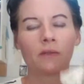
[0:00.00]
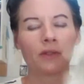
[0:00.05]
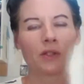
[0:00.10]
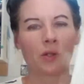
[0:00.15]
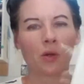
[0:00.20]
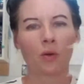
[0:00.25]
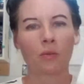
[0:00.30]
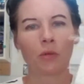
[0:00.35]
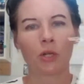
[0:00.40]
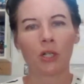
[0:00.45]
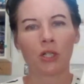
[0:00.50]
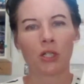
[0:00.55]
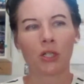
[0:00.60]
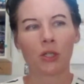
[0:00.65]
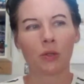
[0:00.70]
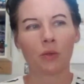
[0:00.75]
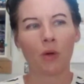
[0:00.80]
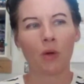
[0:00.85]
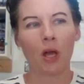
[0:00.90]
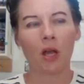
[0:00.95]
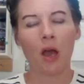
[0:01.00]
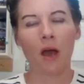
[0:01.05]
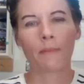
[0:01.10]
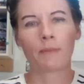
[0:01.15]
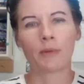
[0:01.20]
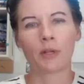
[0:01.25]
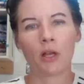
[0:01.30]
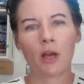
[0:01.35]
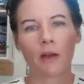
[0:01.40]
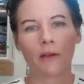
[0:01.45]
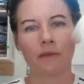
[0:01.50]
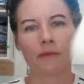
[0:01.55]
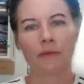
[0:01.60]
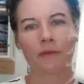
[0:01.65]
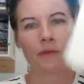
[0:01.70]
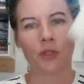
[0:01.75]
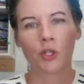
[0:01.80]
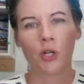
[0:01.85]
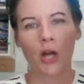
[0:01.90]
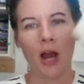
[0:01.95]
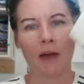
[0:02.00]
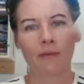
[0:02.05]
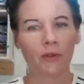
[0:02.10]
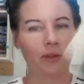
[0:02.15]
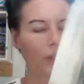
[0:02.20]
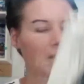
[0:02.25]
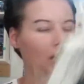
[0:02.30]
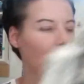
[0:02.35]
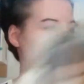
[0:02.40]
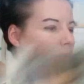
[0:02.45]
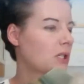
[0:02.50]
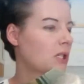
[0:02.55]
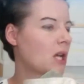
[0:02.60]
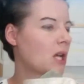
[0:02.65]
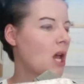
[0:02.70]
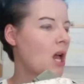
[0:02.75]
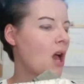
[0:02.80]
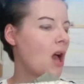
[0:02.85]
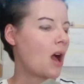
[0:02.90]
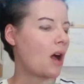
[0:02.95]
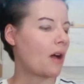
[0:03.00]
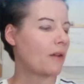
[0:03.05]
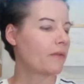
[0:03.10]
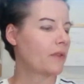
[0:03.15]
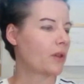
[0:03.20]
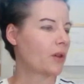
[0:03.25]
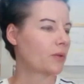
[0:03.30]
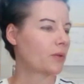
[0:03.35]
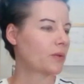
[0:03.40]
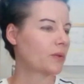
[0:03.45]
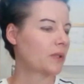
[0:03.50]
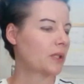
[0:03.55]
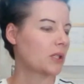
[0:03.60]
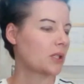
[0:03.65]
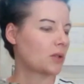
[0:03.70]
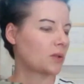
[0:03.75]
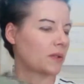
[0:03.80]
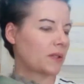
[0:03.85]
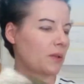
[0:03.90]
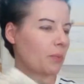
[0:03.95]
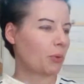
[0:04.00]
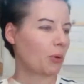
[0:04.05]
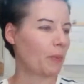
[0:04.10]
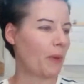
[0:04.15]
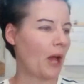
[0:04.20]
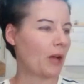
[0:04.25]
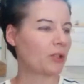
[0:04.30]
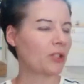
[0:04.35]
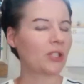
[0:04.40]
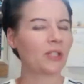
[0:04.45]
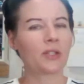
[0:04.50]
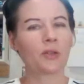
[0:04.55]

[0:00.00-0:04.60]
So I'm going to do a couple of travel themed of those little zipper pouches.